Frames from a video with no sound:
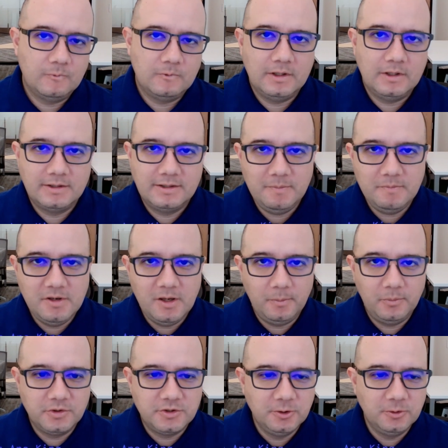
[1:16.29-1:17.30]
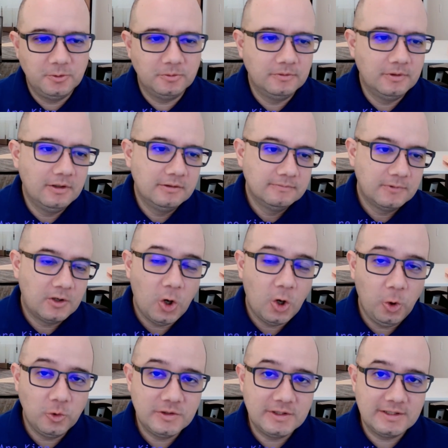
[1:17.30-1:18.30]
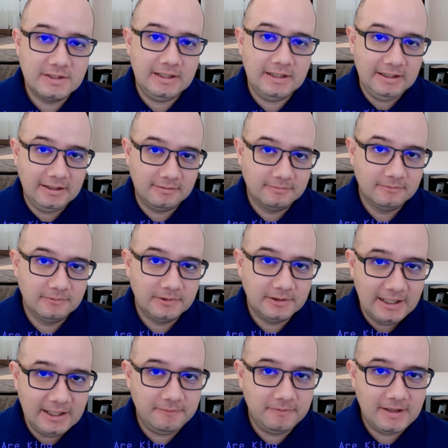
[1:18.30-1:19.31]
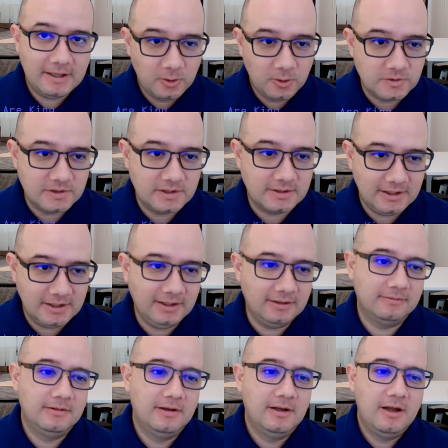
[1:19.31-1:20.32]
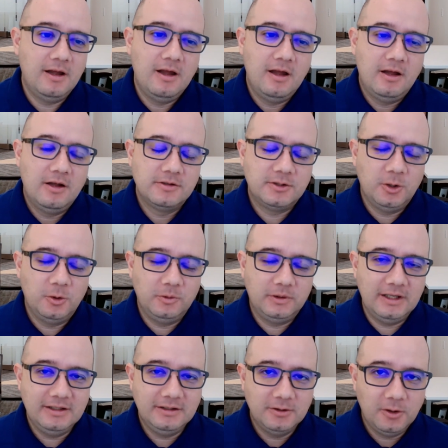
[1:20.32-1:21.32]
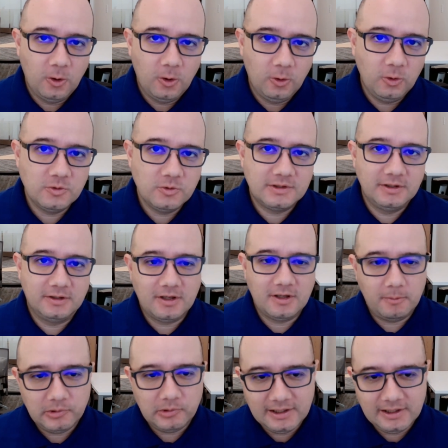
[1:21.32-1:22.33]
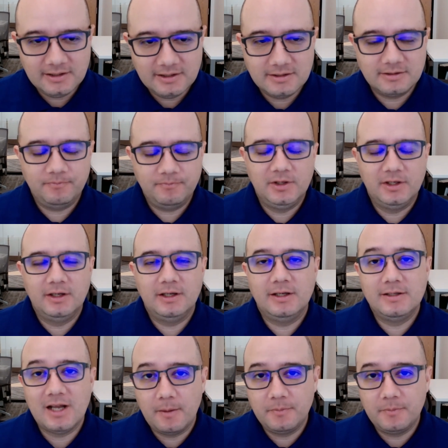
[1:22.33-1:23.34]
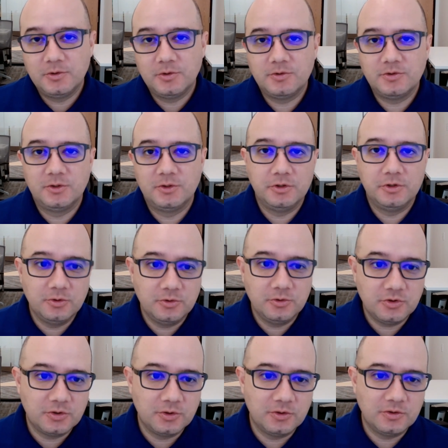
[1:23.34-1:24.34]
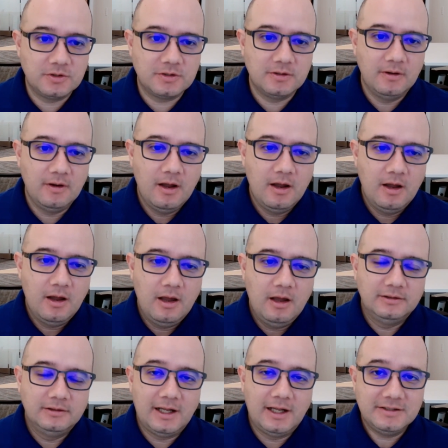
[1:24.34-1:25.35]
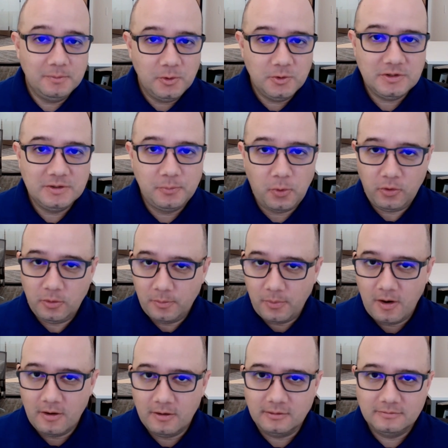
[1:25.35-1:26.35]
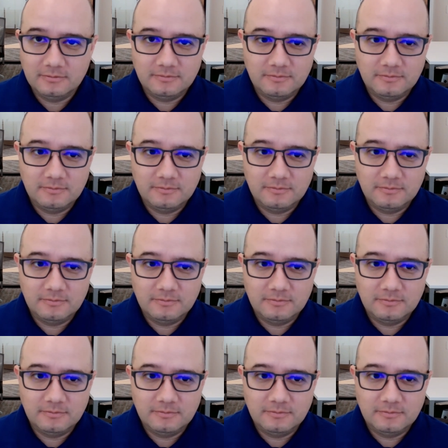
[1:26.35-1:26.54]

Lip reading: Tip number two, hose is king. Layflat hose is king. So getting the hose, the couplings, the adapters, the reducers, that's the most important part.